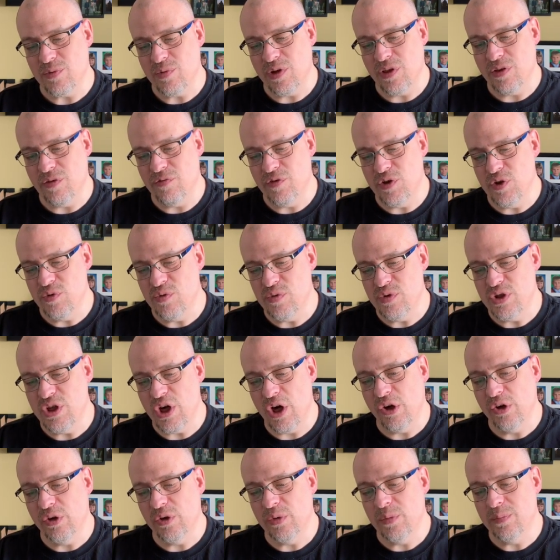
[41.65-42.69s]
with a few
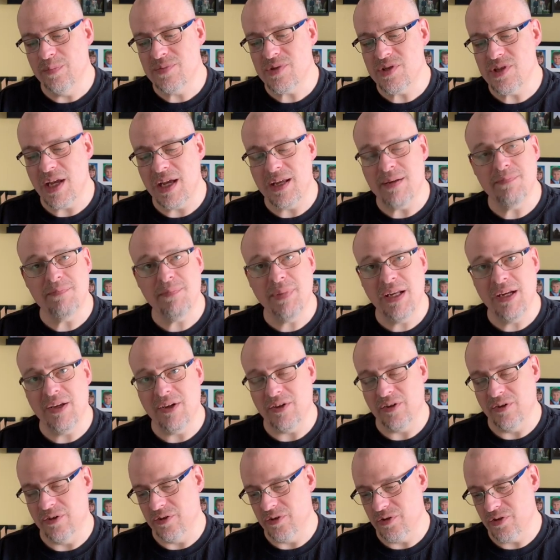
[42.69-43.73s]
domes and
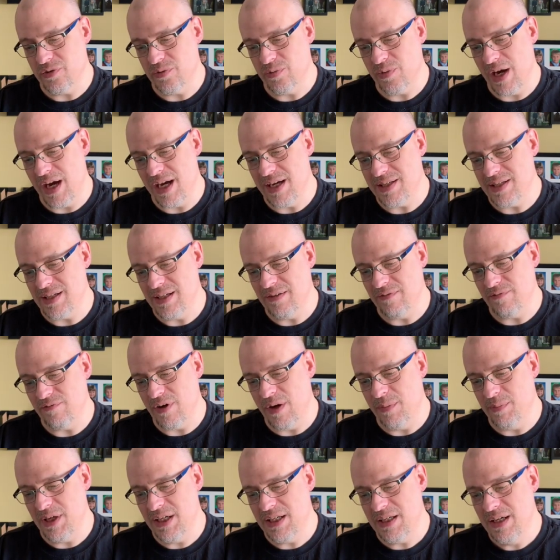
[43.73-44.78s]
pinnacles rising
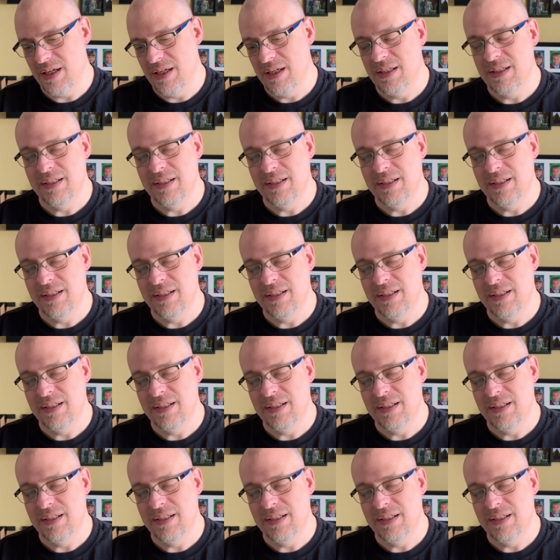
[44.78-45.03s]
from it.